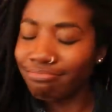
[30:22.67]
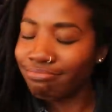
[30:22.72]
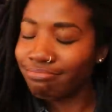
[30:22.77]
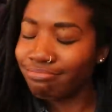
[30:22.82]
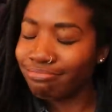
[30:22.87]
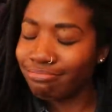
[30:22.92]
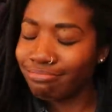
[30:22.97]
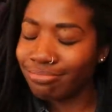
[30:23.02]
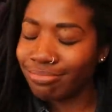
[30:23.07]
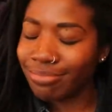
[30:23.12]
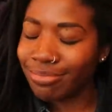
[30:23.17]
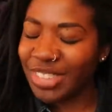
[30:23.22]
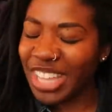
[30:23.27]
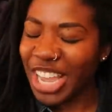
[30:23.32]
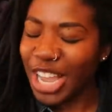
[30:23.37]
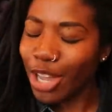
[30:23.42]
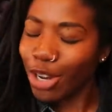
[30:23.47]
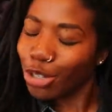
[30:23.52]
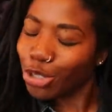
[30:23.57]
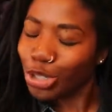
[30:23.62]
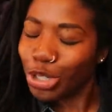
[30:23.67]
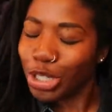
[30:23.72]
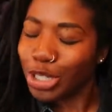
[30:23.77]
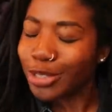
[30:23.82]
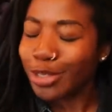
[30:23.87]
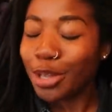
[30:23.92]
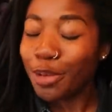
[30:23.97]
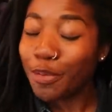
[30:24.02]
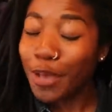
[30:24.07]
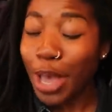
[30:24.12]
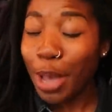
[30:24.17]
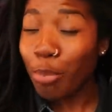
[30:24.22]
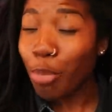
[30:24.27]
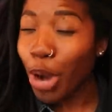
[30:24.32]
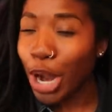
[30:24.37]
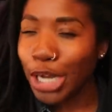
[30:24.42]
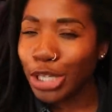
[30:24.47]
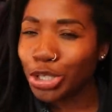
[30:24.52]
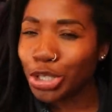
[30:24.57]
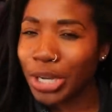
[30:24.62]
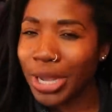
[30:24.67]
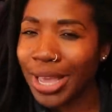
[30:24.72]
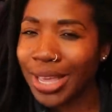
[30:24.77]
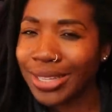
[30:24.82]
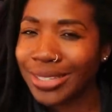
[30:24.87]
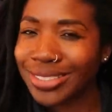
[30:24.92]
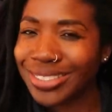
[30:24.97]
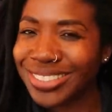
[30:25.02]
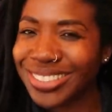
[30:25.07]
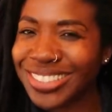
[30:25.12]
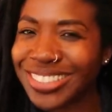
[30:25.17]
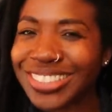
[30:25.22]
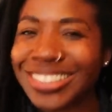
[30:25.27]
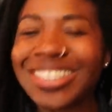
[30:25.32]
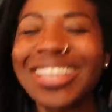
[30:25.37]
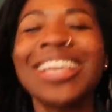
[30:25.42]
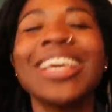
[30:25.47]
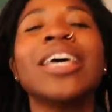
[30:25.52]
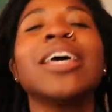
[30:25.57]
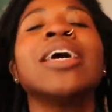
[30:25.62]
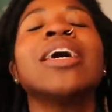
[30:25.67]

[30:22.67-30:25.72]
the energy is the vibrations.